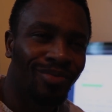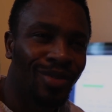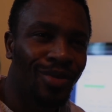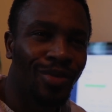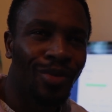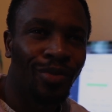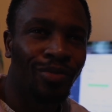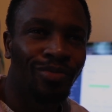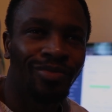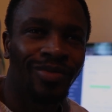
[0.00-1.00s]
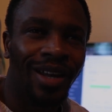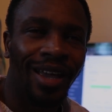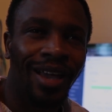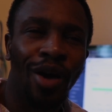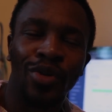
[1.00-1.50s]
you know.
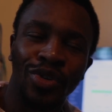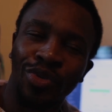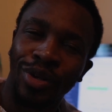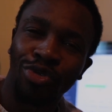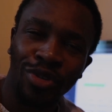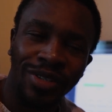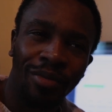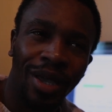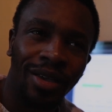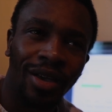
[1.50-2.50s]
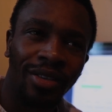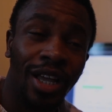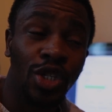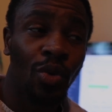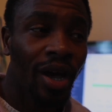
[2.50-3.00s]
Like, I wasn't really trusting my gut.
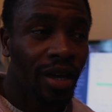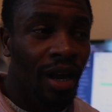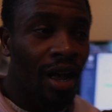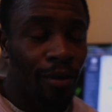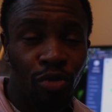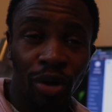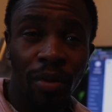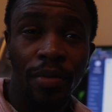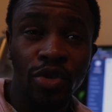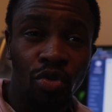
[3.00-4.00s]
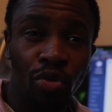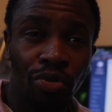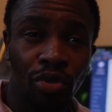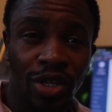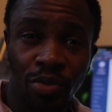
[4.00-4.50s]
That's why I'm trying my best to
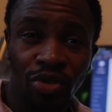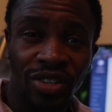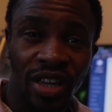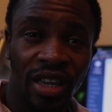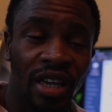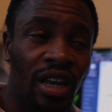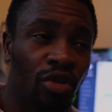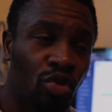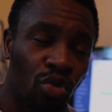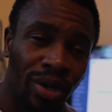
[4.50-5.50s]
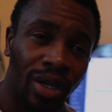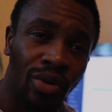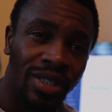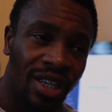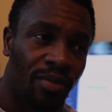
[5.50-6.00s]
review as much as I can and to really go
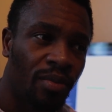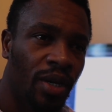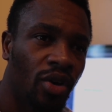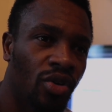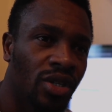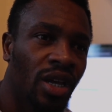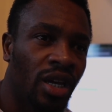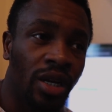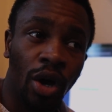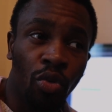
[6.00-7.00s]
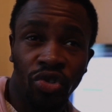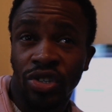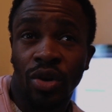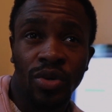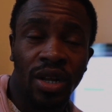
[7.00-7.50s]
deep, because there are
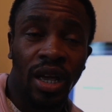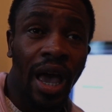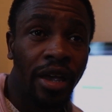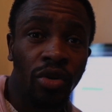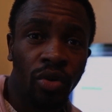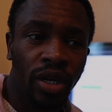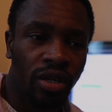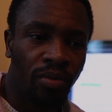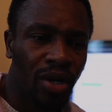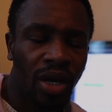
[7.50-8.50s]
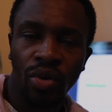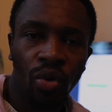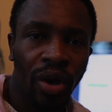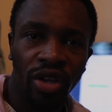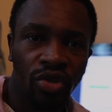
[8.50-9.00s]
questions I was like, I know it, but I don't
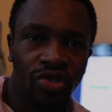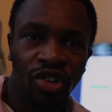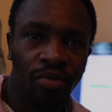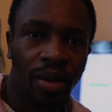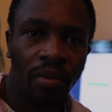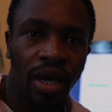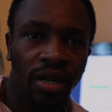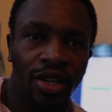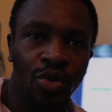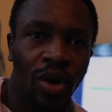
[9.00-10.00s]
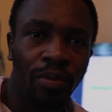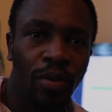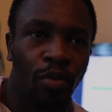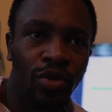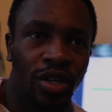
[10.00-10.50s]
know why I just changed my mind. That's why
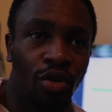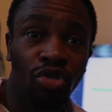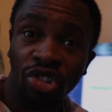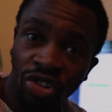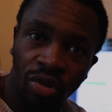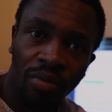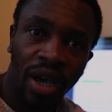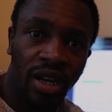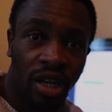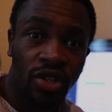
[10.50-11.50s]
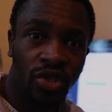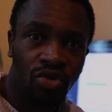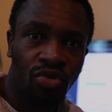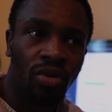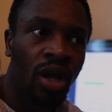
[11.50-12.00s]
people say don't change your mind, and it's
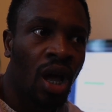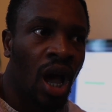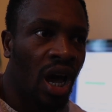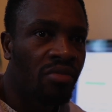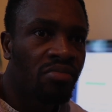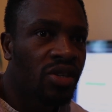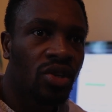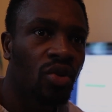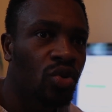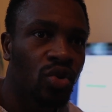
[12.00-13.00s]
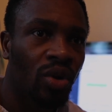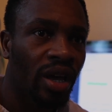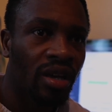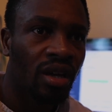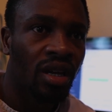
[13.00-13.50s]
true. I missed close to like